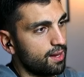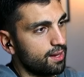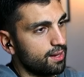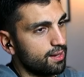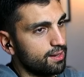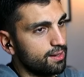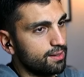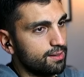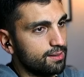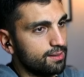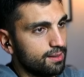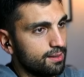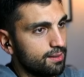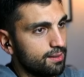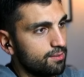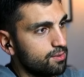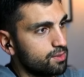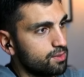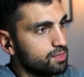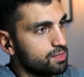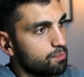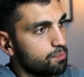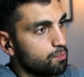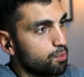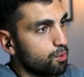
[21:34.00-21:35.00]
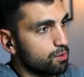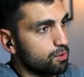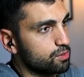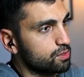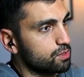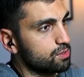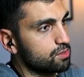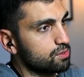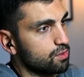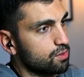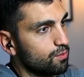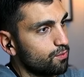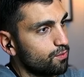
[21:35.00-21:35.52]
There is a process
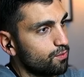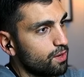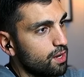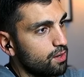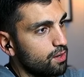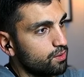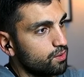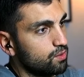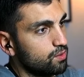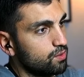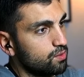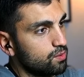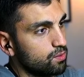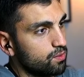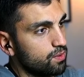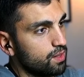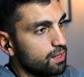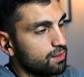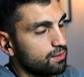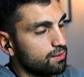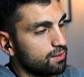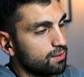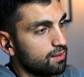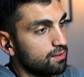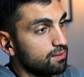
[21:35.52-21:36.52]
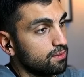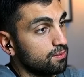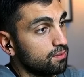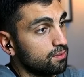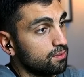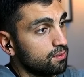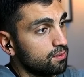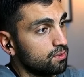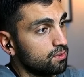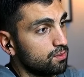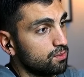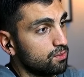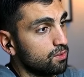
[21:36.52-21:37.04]
of how you do that, and
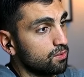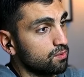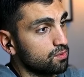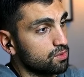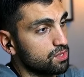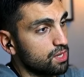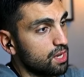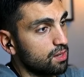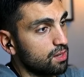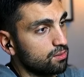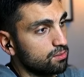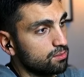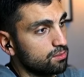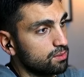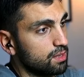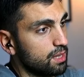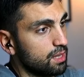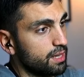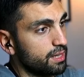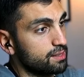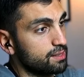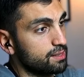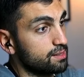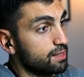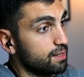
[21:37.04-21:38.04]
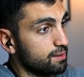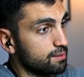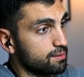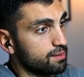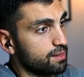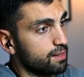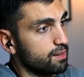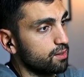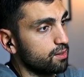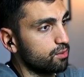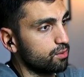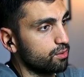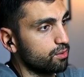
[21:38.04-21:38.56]
you don't sound like salesy
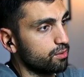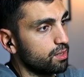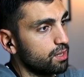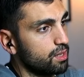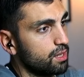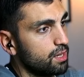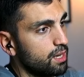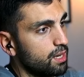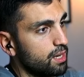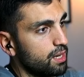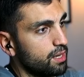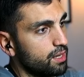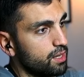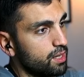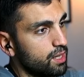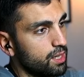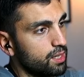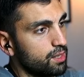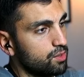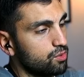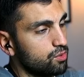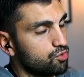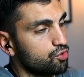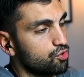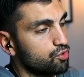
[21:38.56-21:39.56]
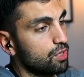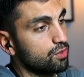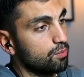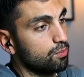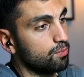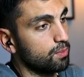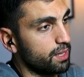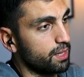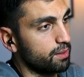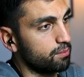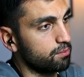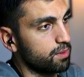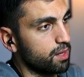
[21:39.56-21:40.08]
or you try to
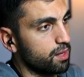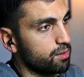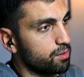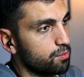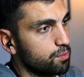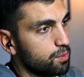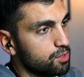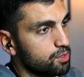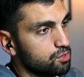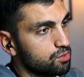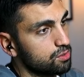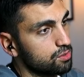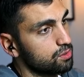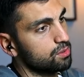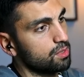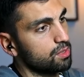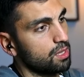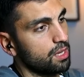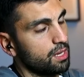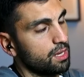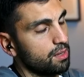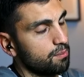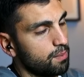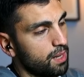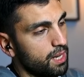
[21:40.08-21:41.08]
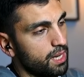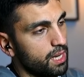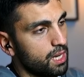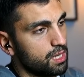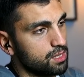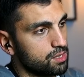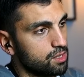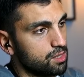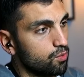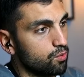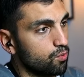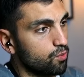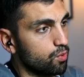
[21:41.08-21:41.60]
blame the other person by asking
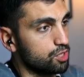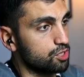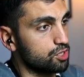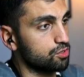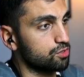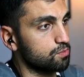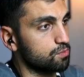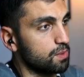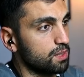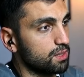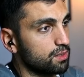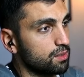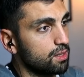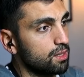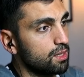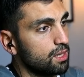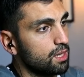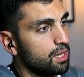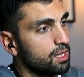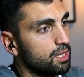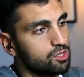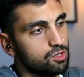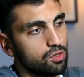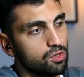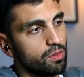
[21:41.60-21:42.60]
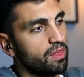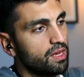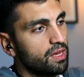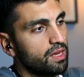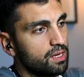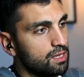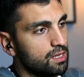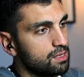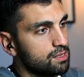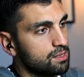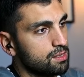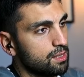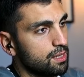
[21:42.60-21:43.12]
questions. But it's not that
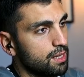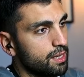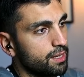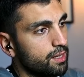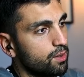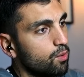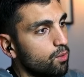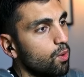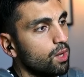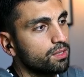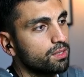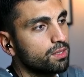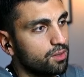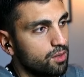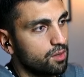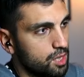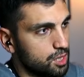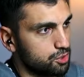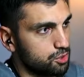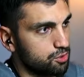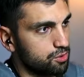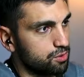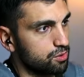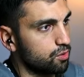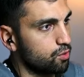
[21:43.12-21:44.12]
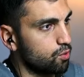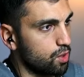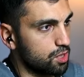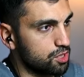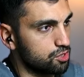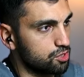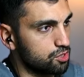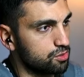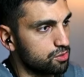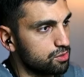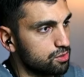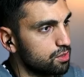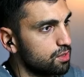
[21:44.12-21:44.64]
easy. Like what
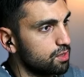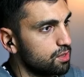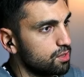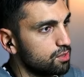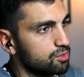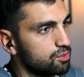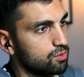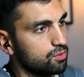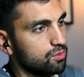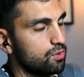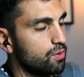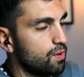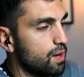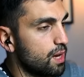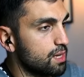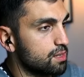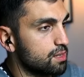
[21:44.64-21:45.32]
questions should you ask?